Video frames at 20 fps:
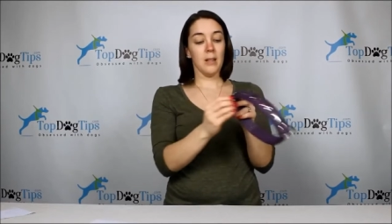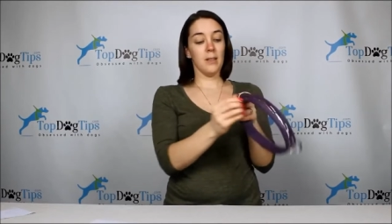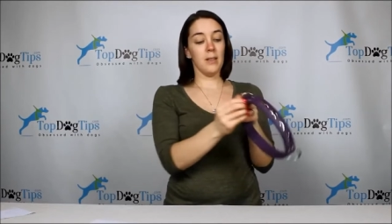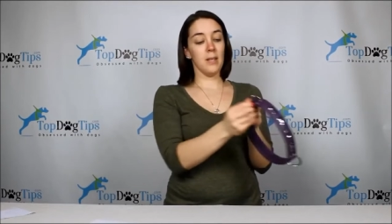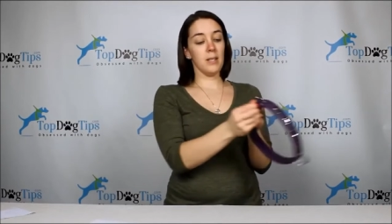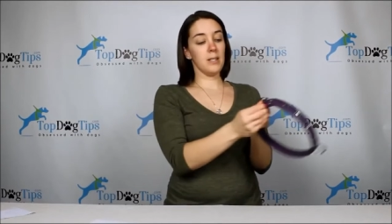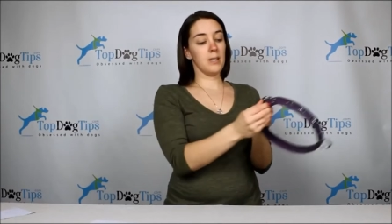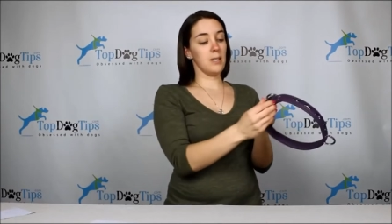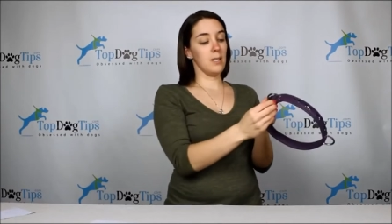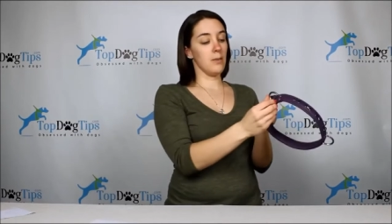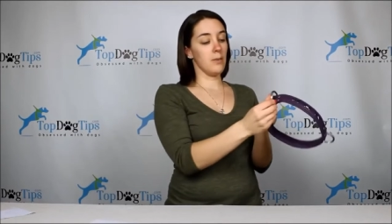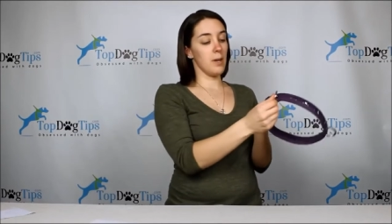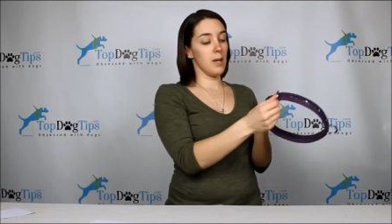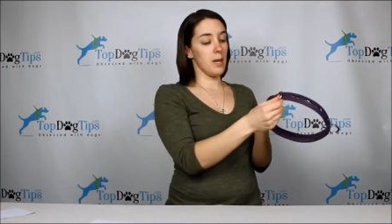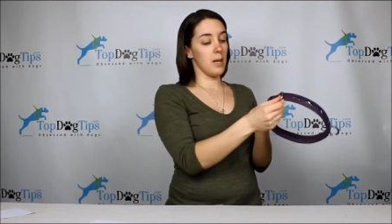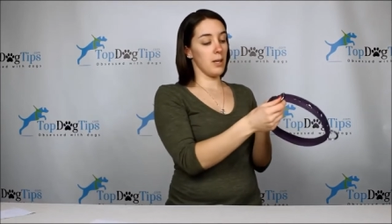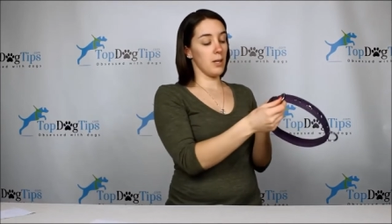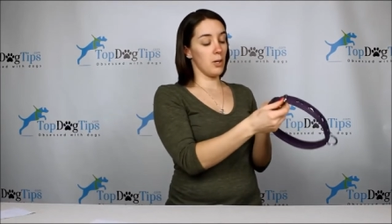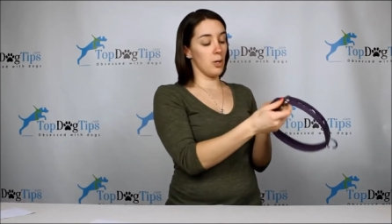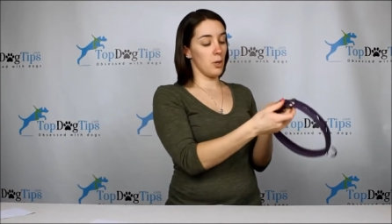this
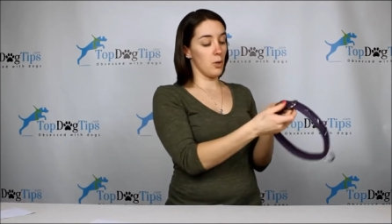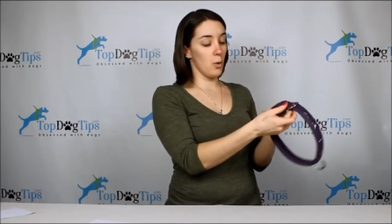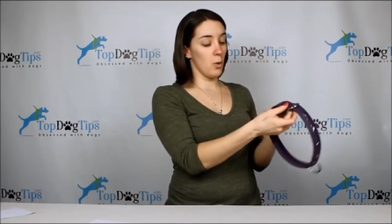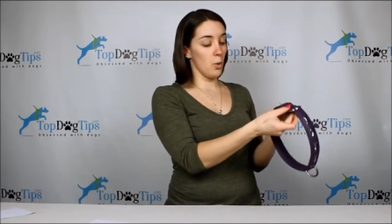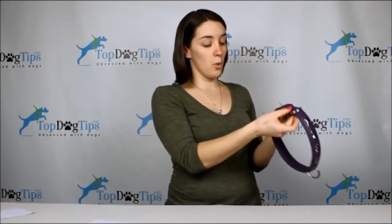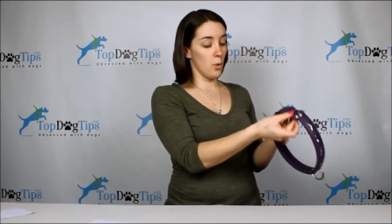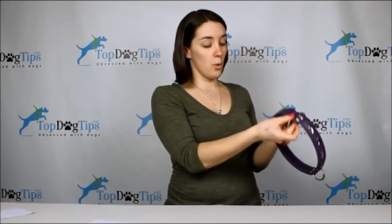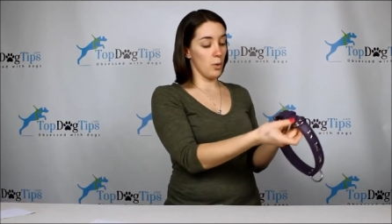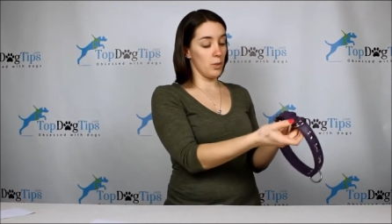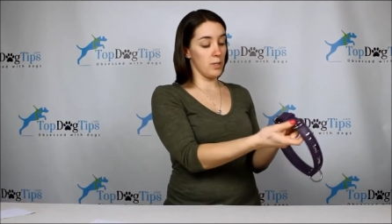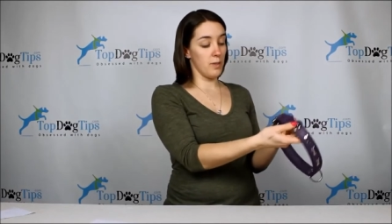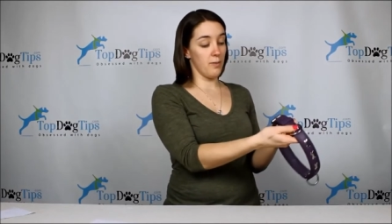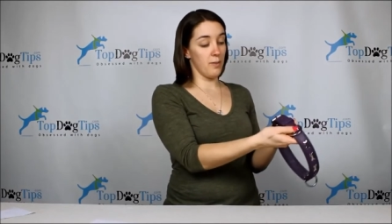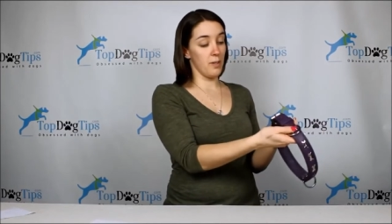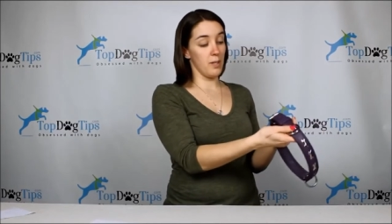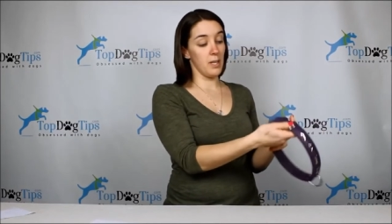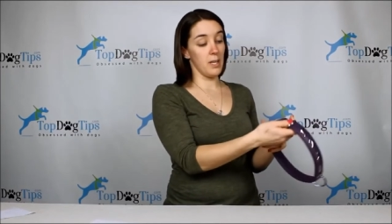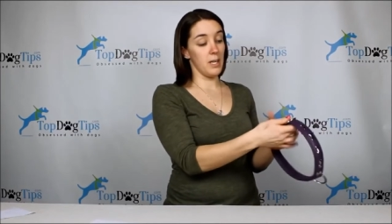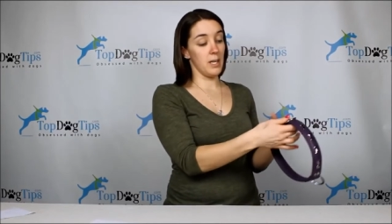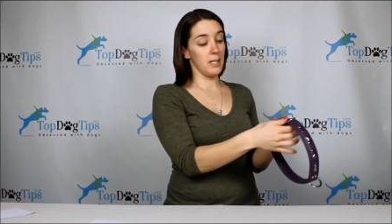D-ring could hold, if
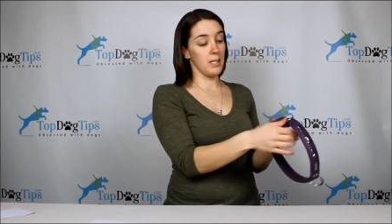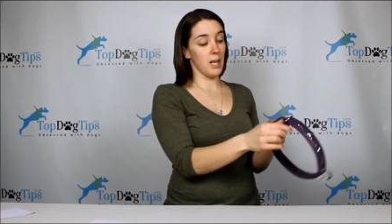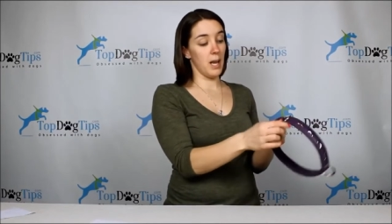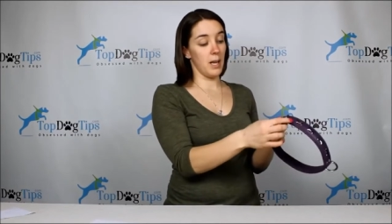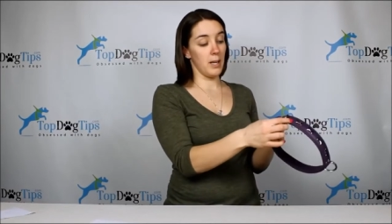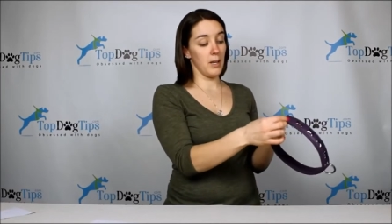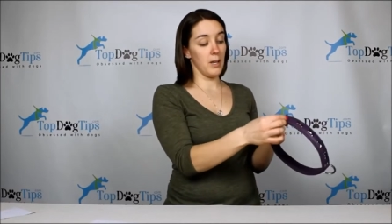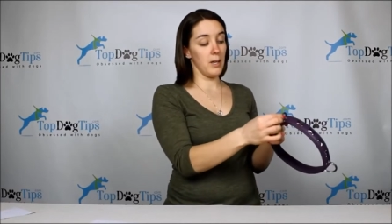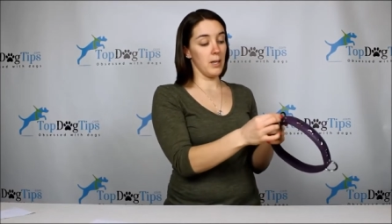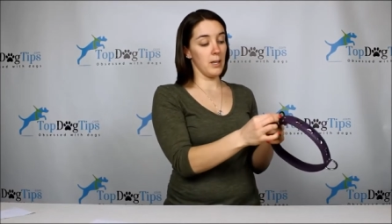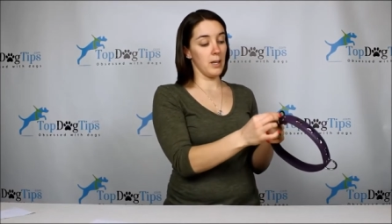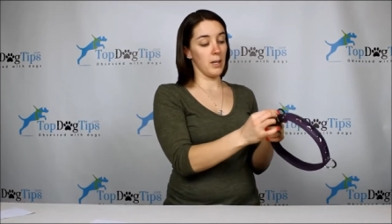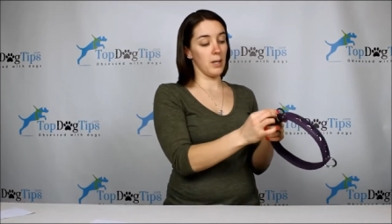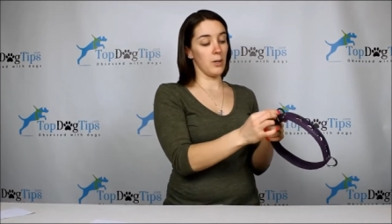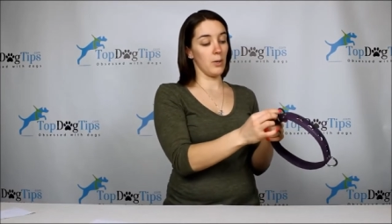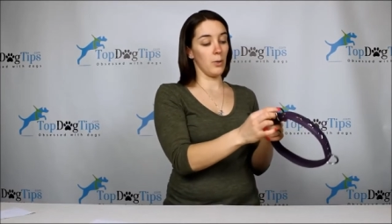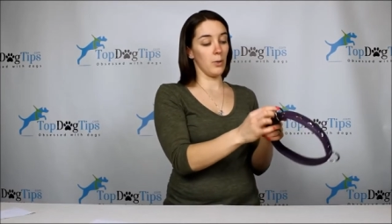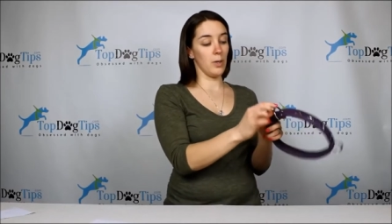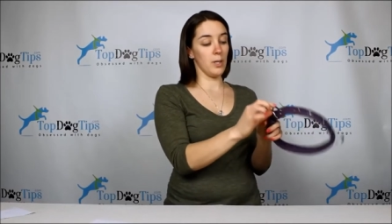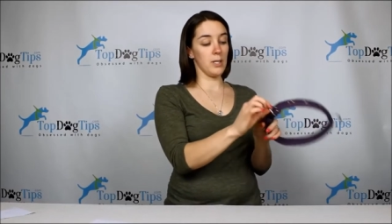you need it tighter, it
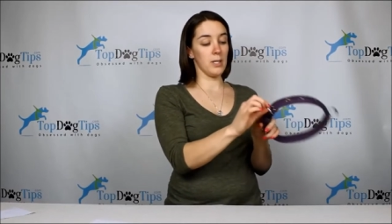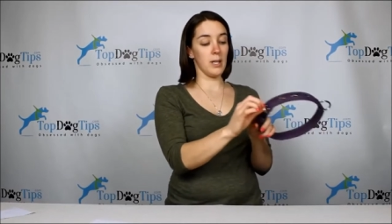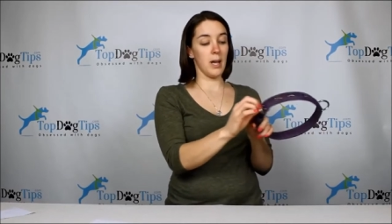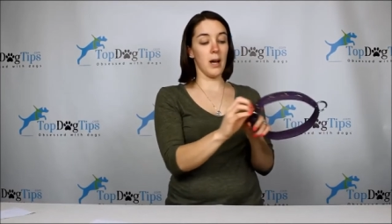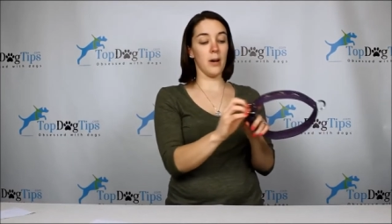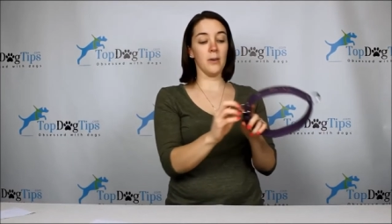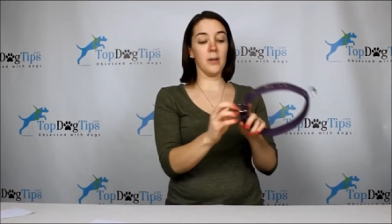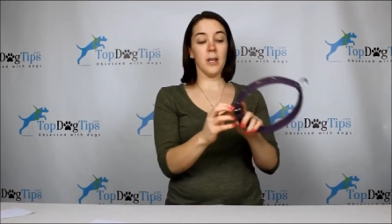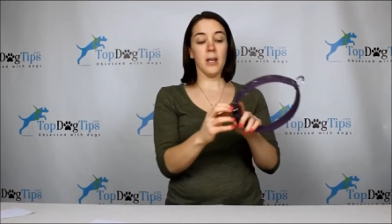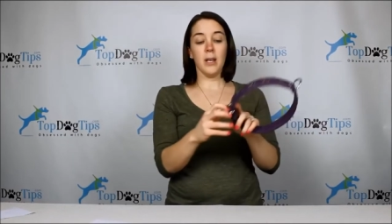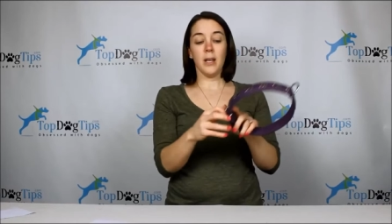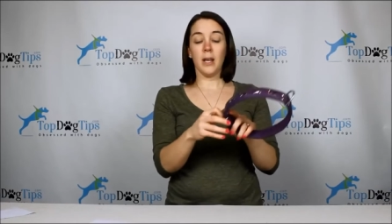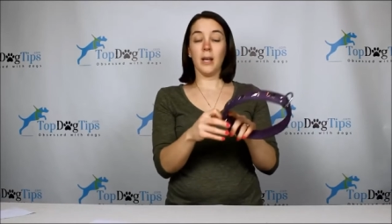could hold this down.